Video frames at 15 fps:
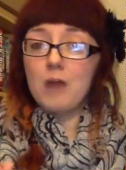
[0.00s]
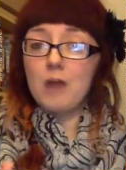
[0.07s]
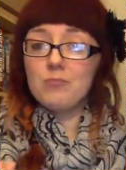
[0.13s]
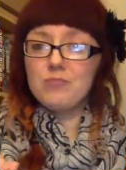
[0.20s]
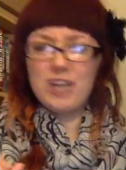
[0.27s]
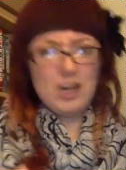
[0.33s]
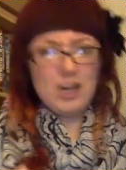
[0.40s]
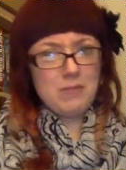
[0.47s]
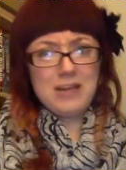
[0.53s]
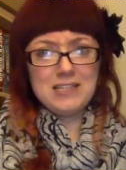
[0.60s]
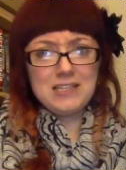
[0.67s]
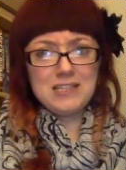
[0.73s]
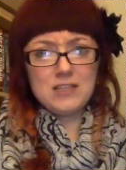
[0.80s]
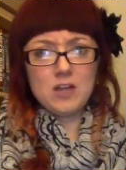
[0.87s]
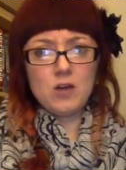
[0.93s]
They're
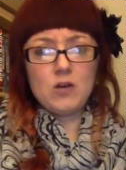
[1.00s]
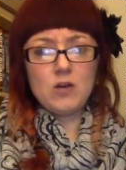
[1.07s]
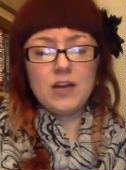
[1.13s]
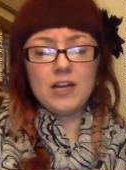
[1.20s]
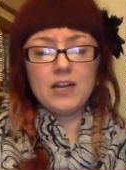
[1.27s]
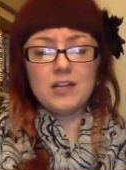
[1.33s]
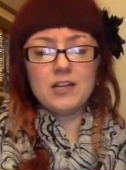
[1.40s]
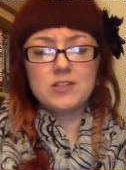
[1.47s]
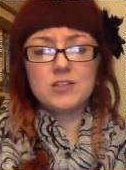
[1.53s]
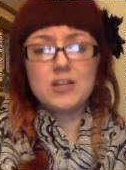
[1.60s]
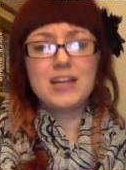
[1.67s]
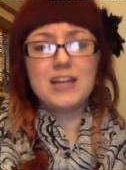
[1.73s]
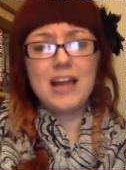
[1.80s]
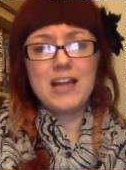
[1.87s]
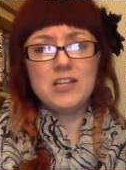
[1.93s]
amazing though, and
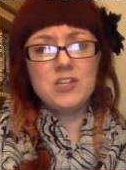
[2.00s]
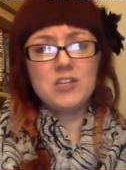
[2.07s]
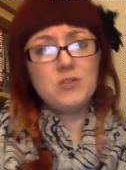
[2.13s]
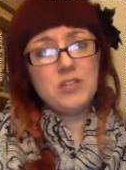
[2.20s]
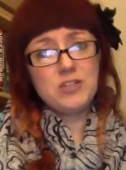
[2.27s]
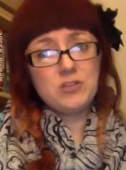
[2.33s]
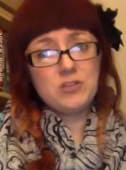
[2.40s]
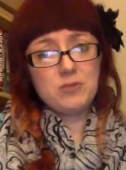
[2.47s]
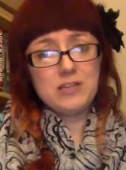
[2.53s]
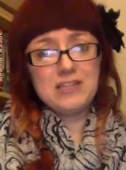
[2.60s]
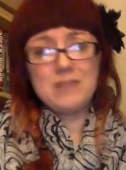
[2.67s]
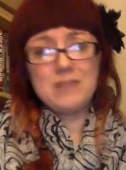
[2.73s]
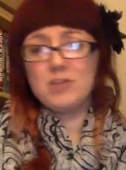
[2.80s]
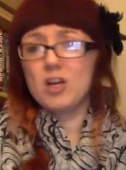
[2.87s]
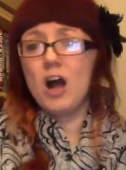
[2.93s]
again, you need to read
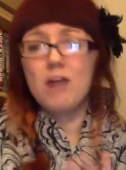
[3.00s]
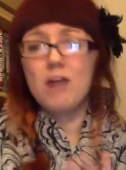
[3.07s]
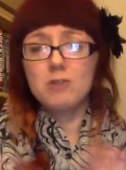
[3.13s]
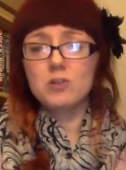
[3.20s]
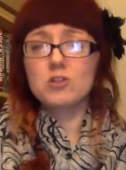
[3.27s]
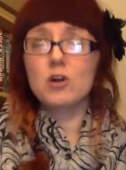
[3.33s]
them. The covers